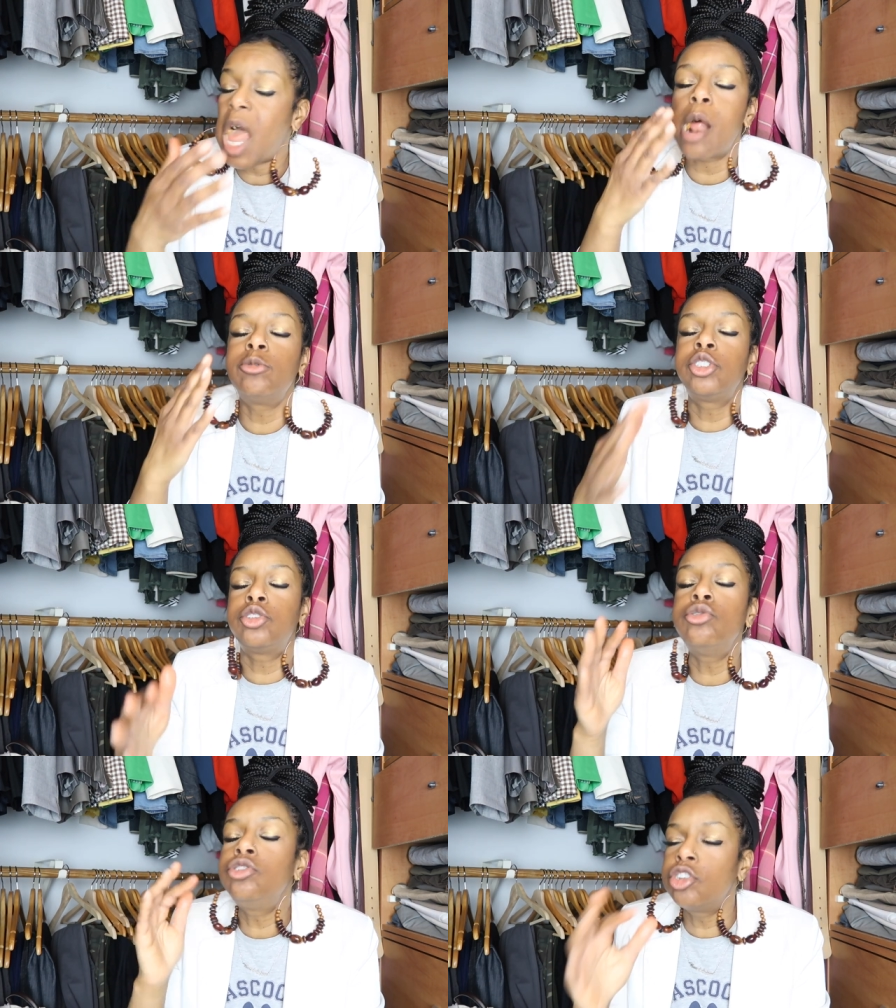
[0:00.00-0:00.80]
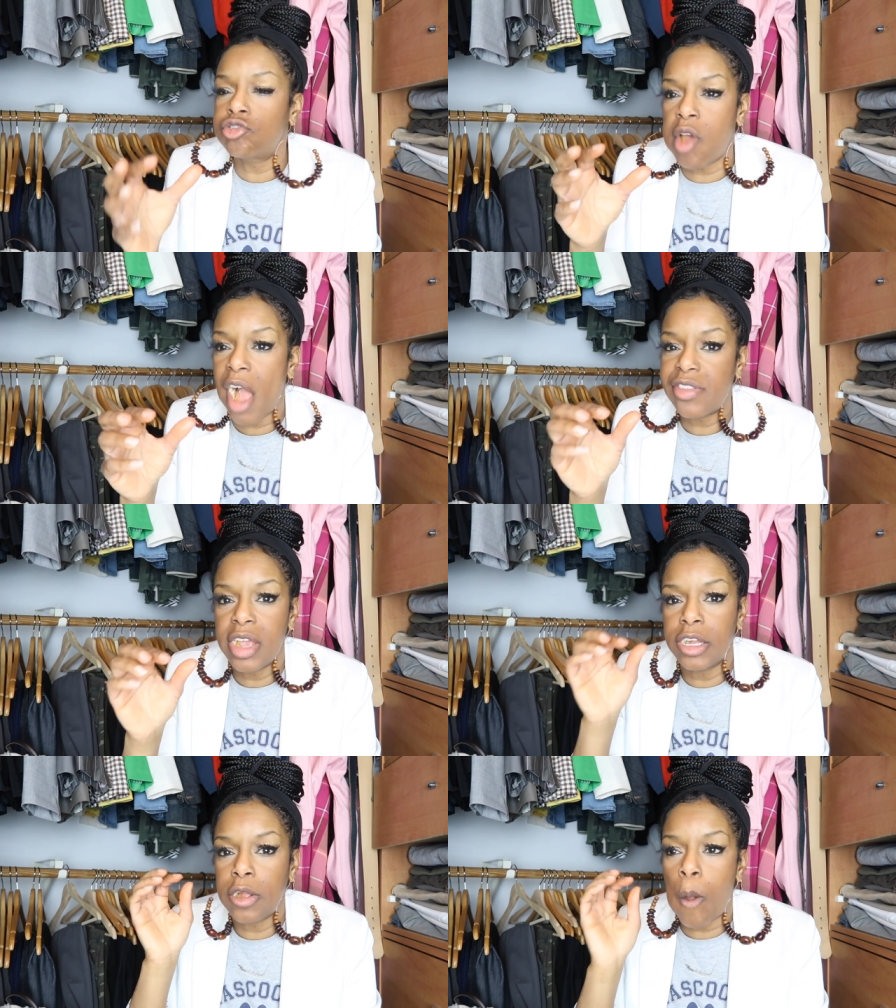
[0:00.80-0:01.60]
I was too
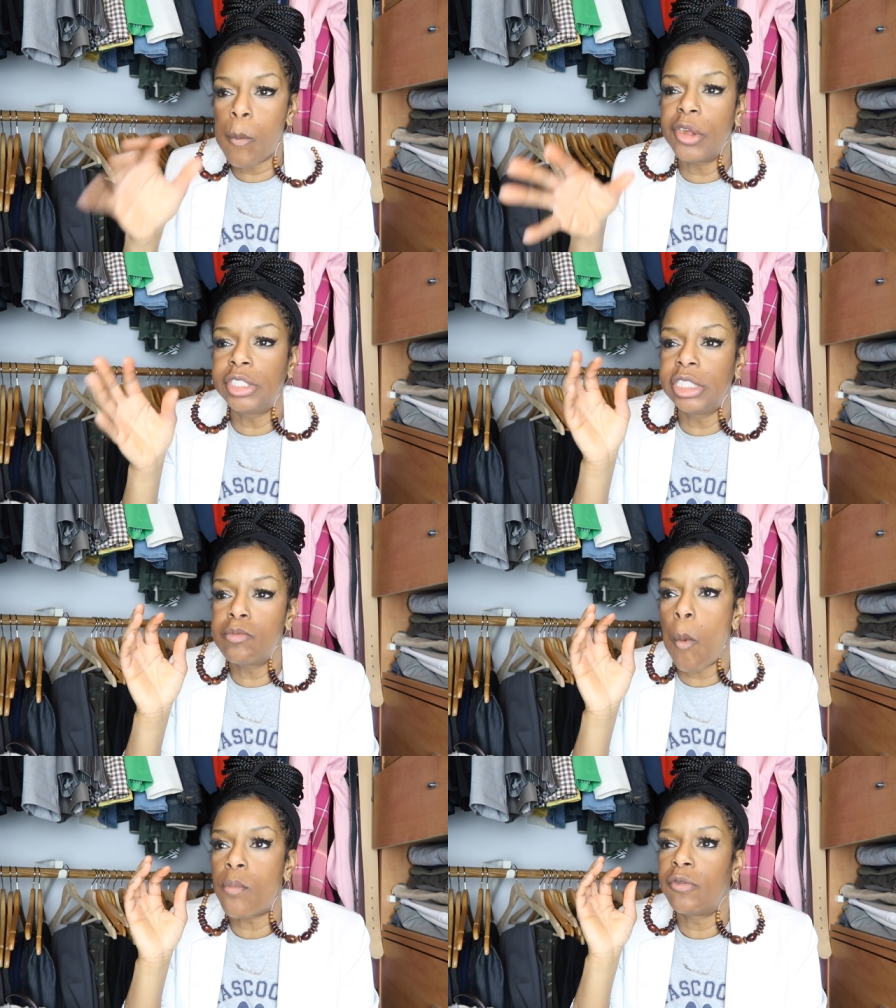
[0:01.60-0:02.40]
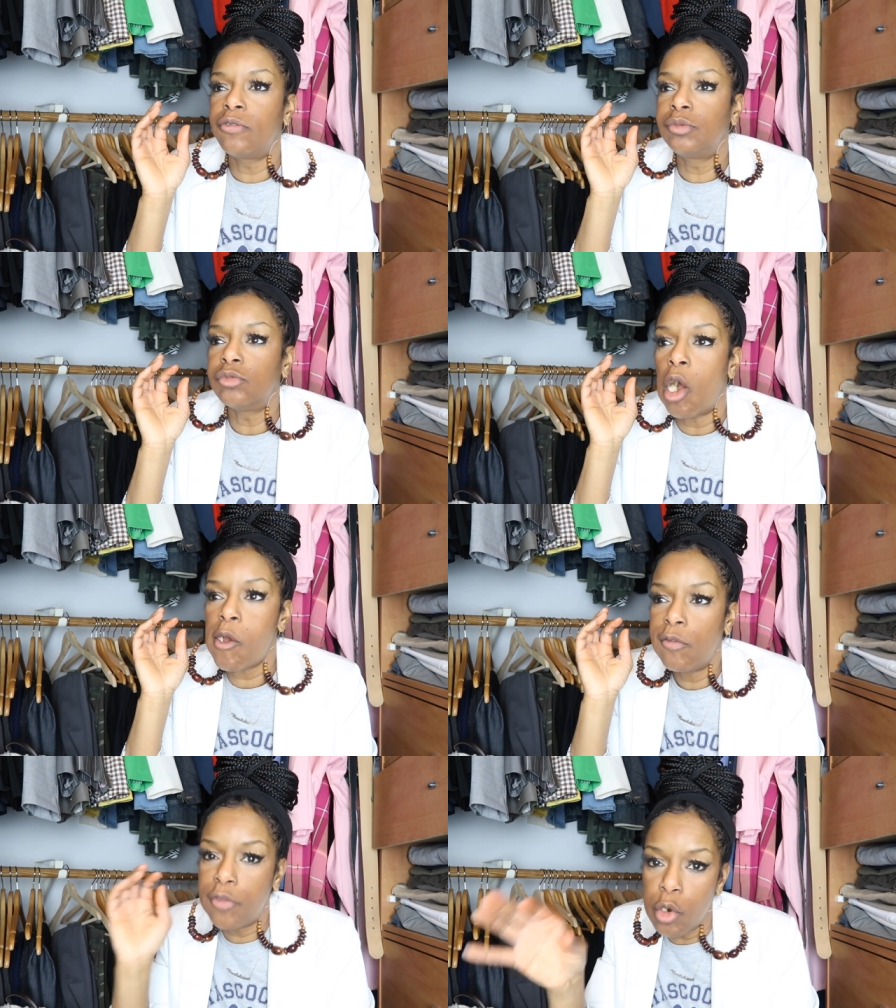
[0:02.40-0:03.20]
distracted. I wasn't
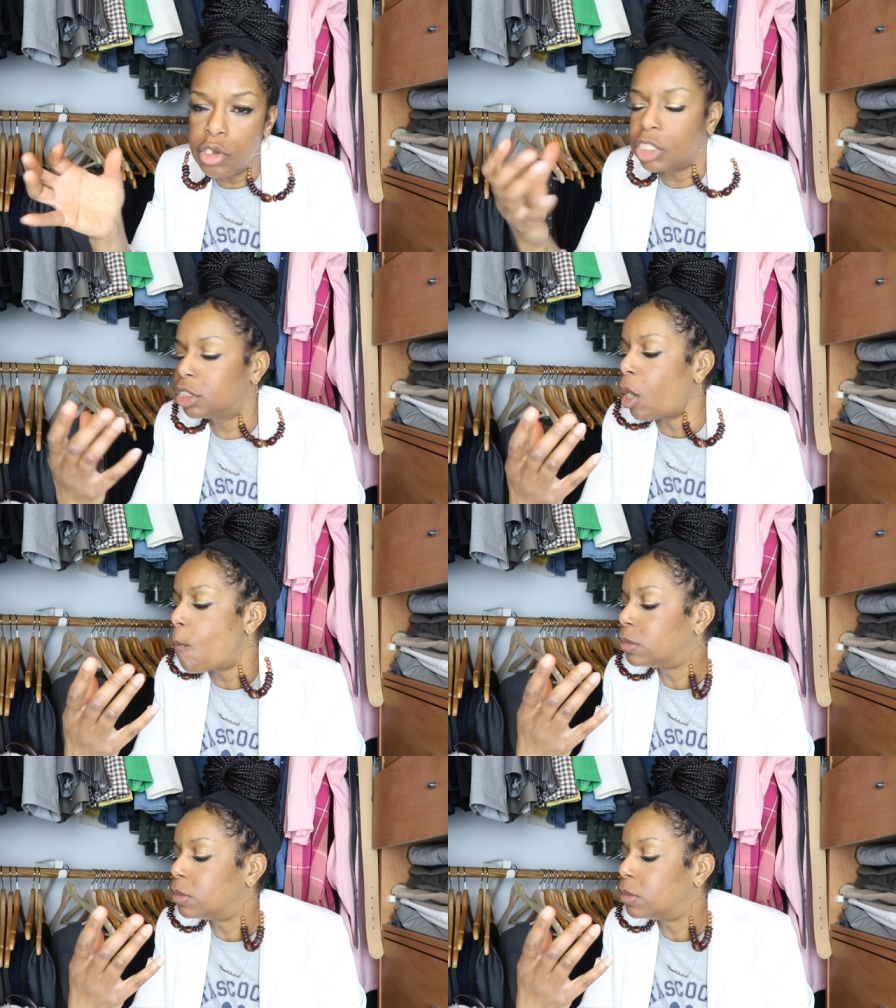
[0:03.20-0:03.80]
focused.